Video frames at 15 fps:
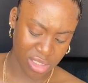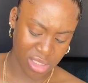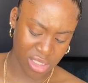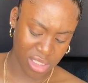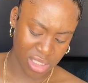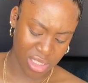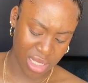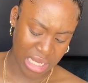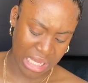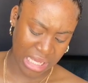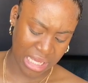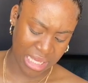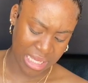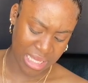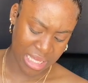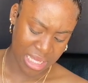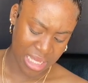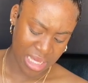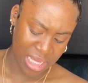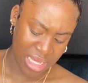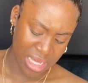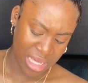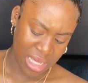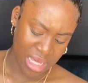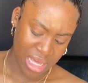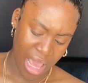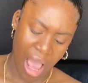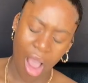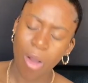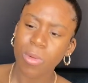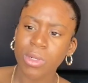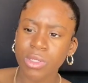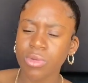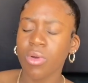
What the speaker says: It's like, how are you